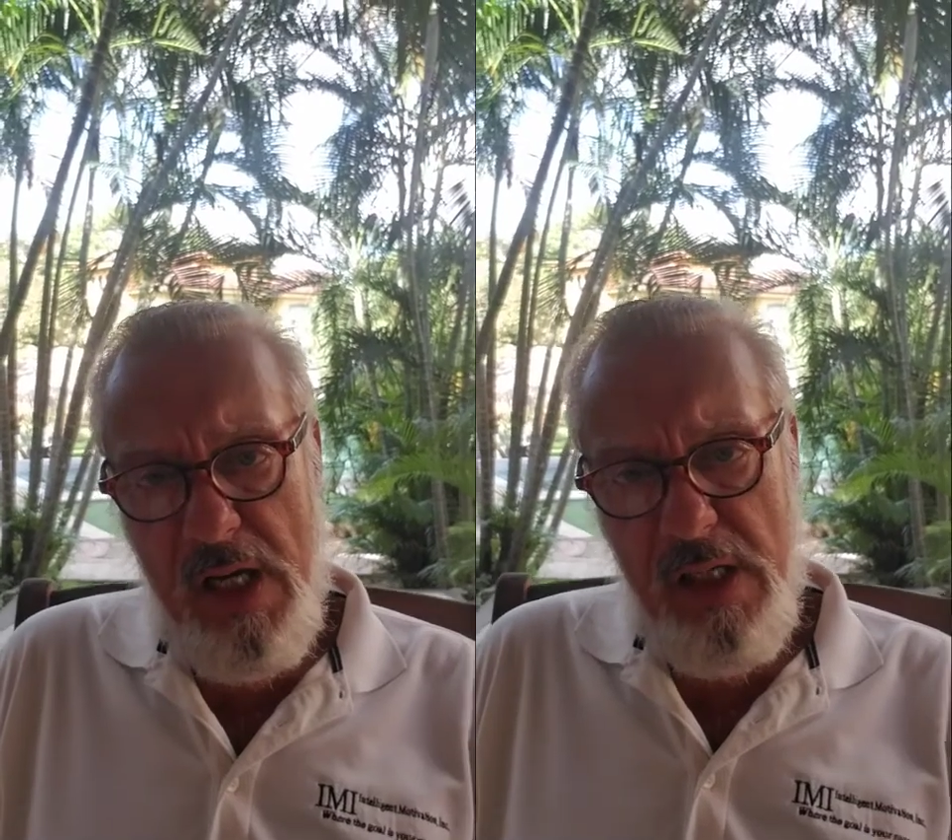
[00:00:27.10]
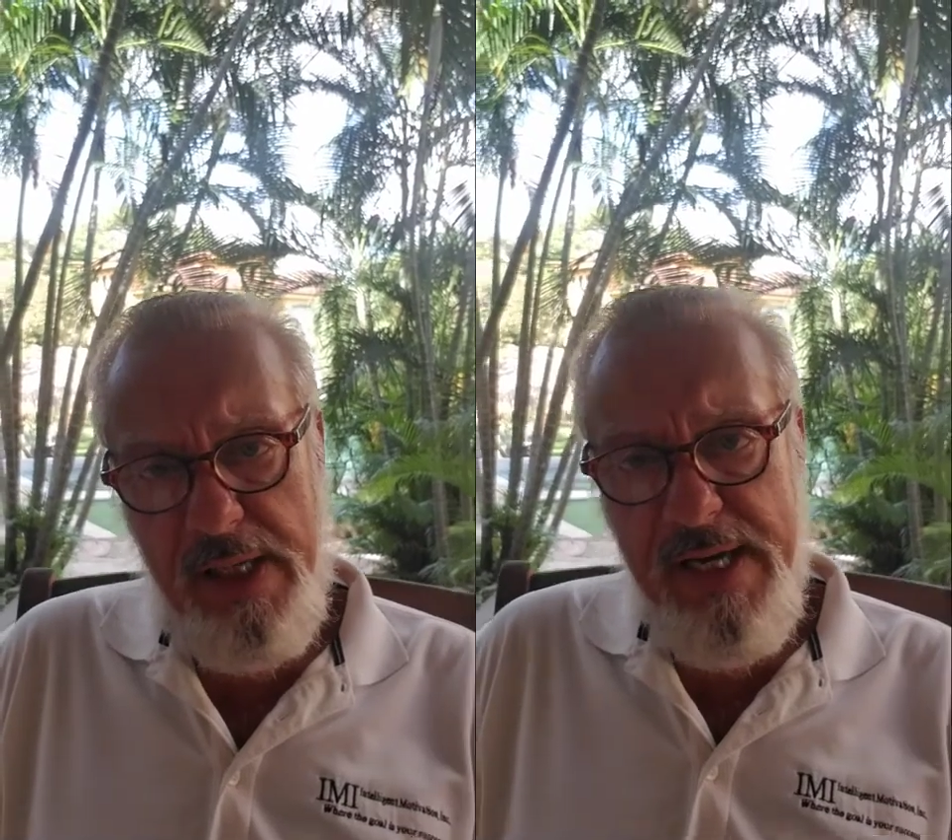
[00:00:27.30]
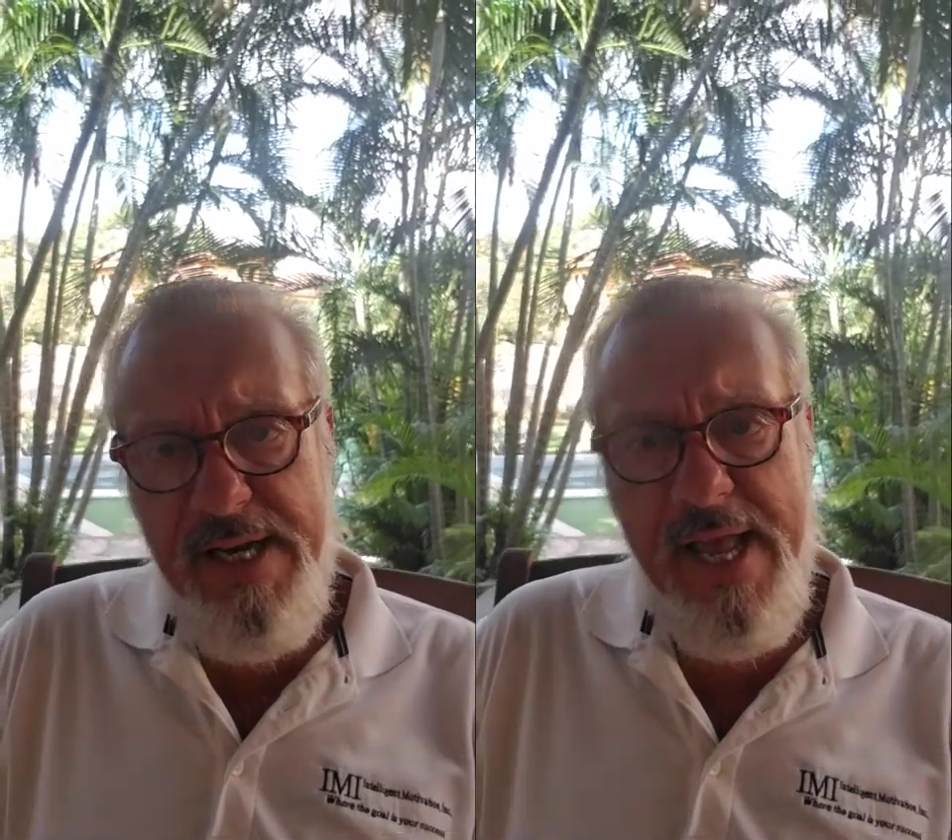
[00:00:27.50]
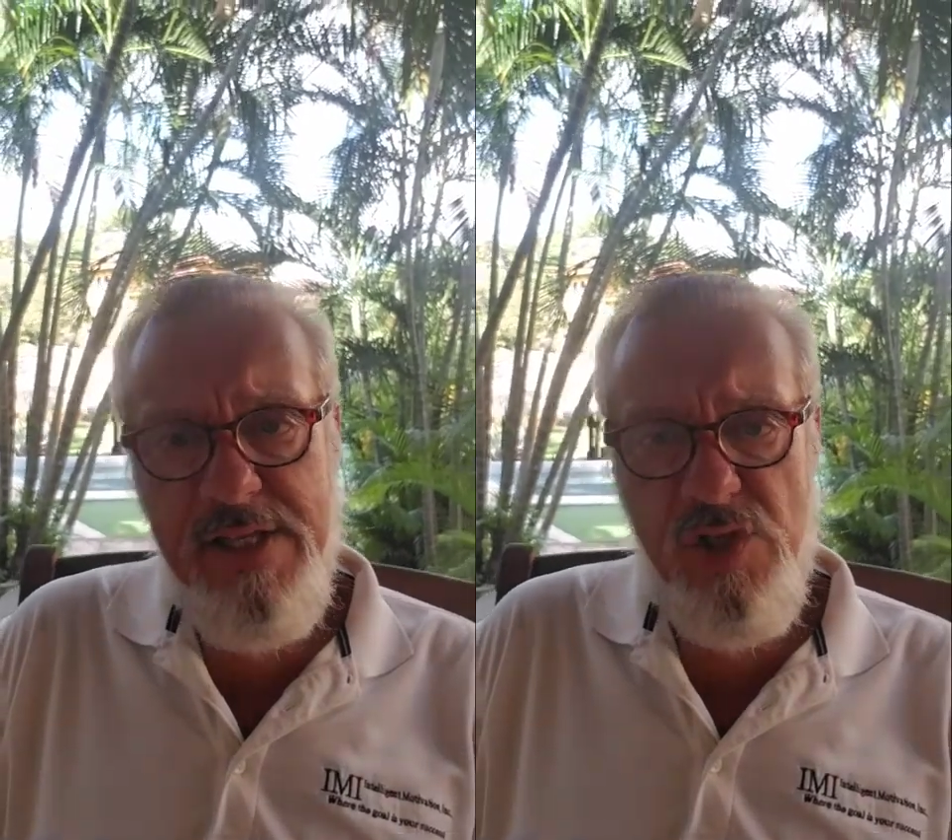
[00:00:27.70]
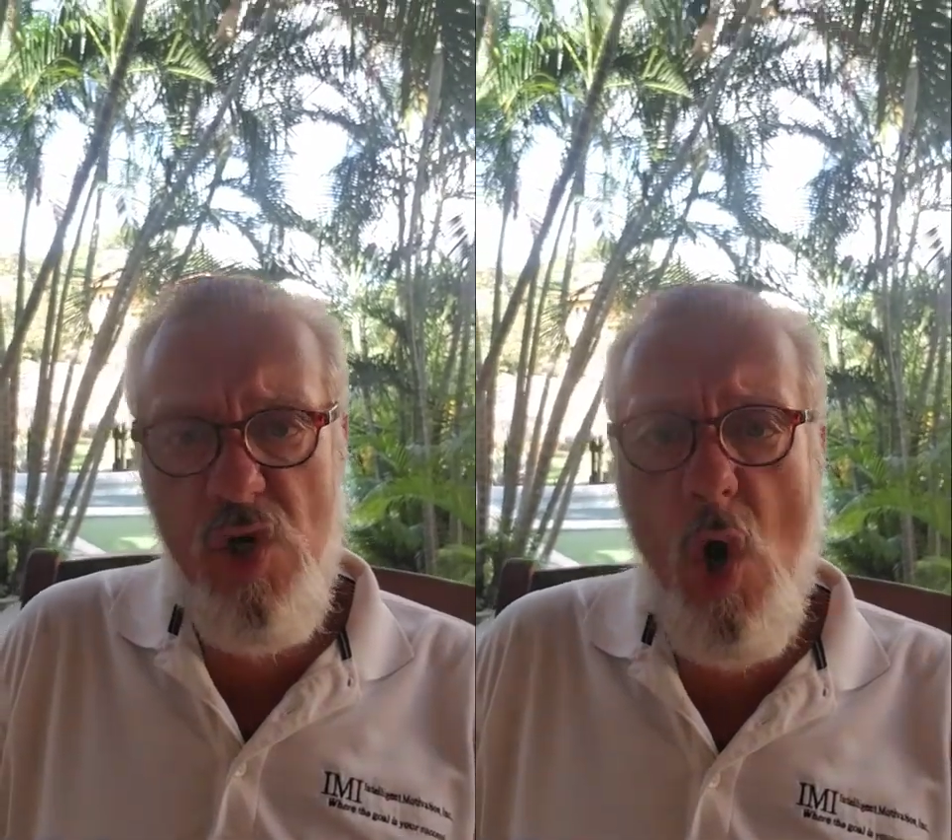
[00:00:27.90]

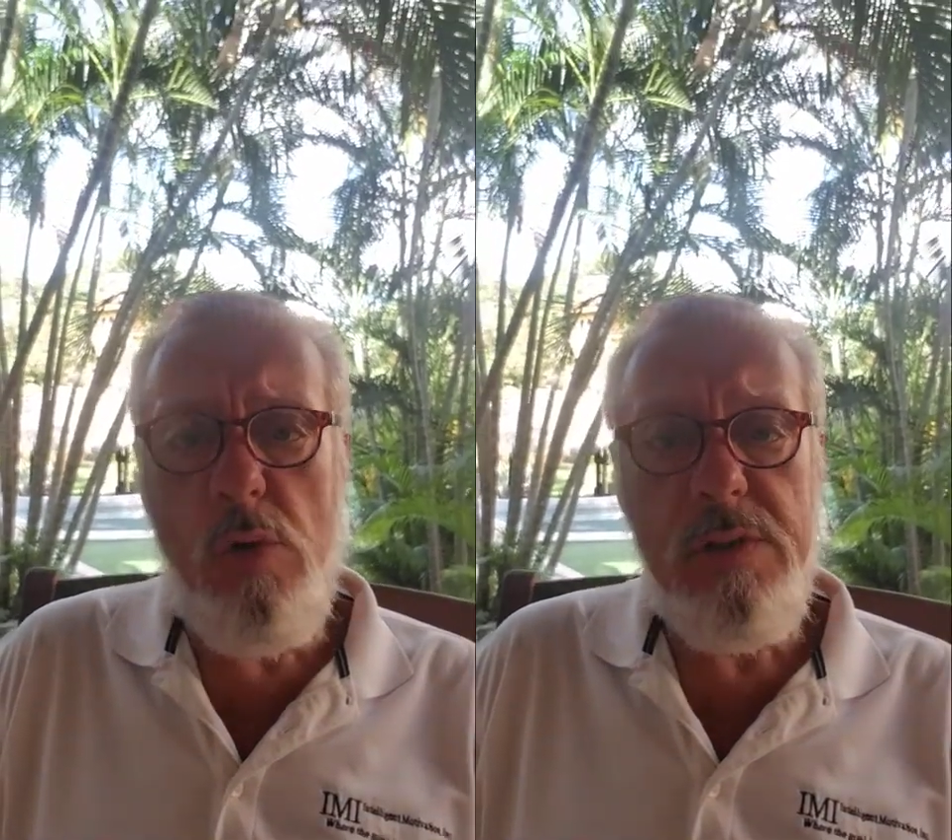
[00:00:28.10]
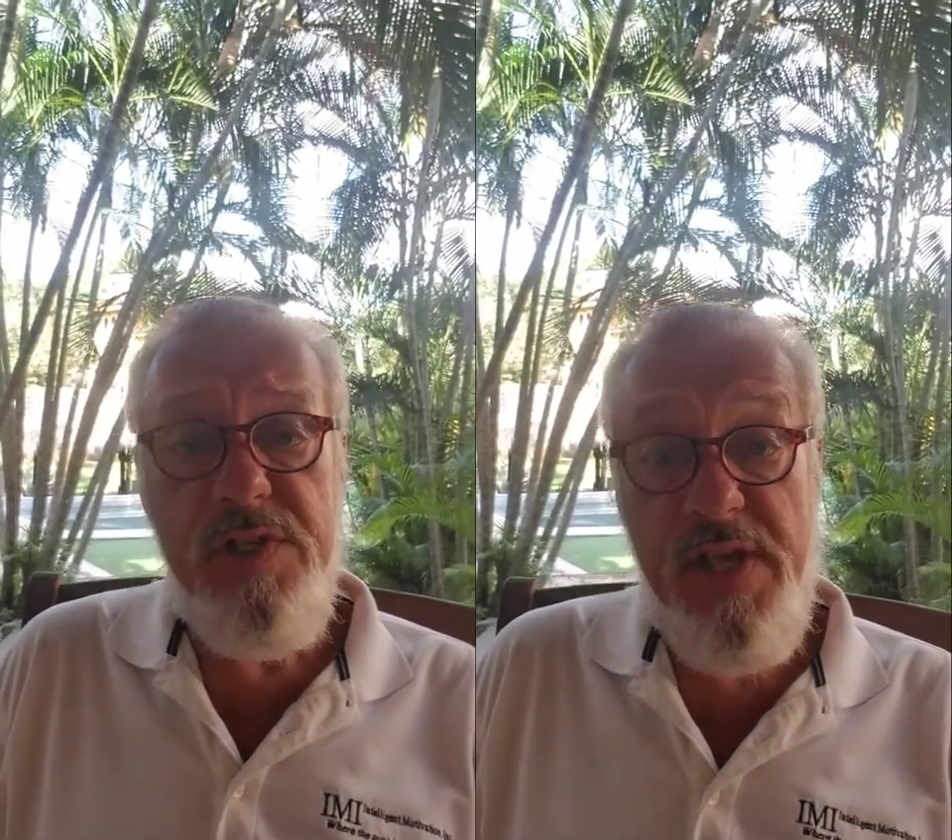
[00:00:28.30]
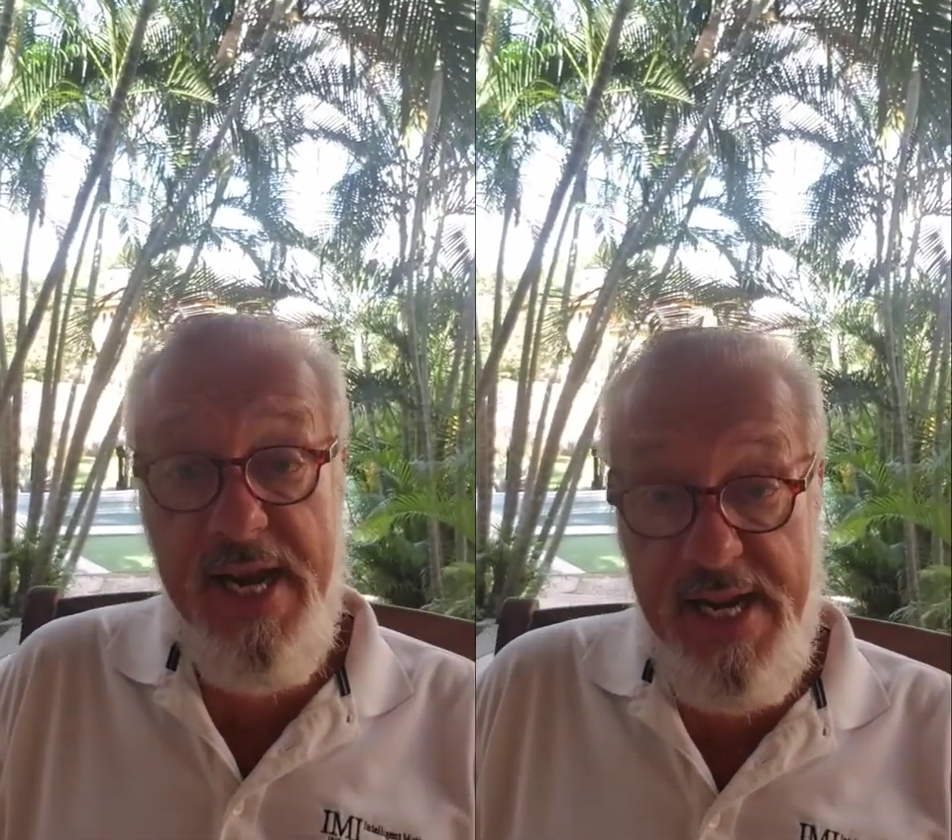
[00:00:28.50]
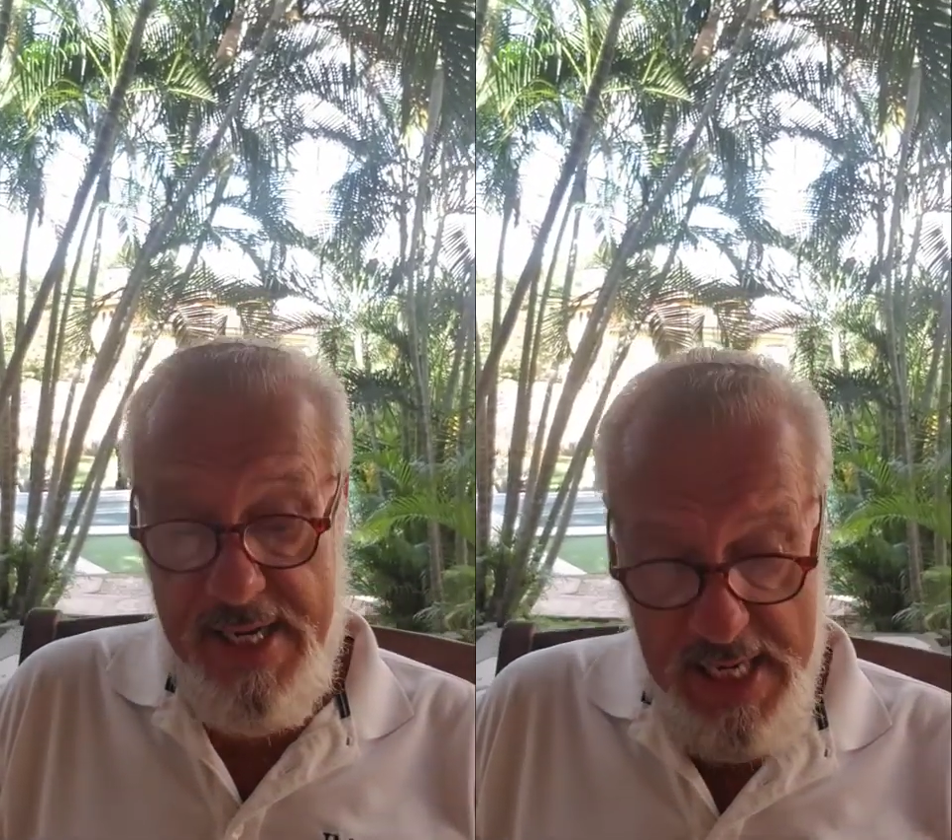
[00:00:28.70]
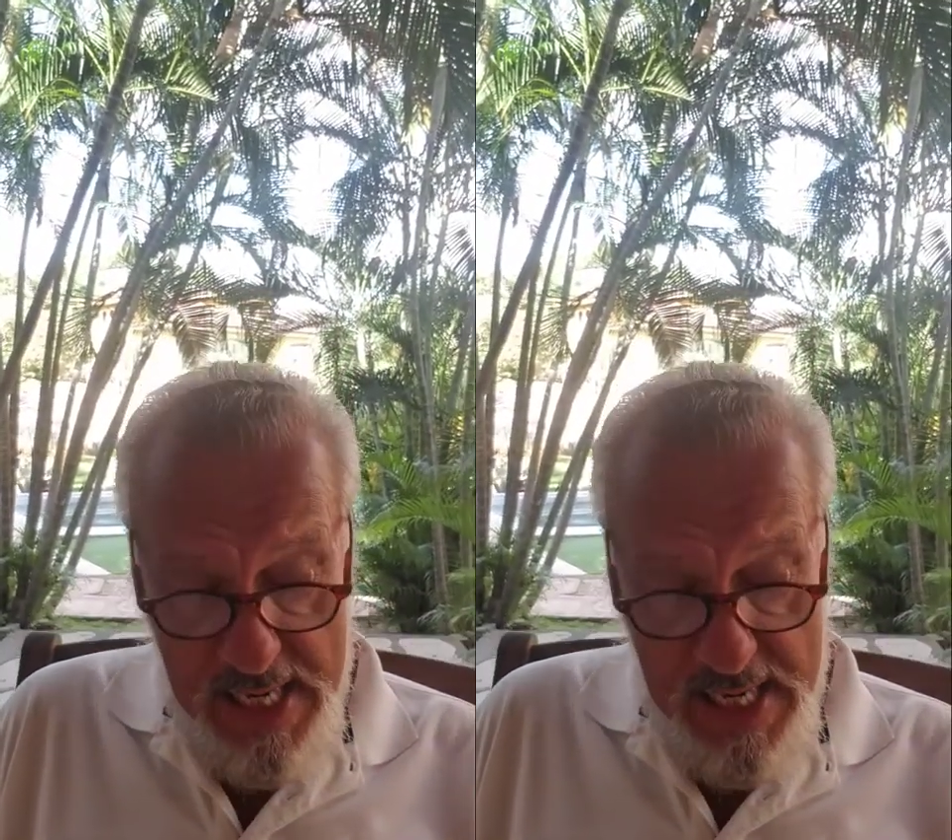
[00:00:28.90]
intense goal setting.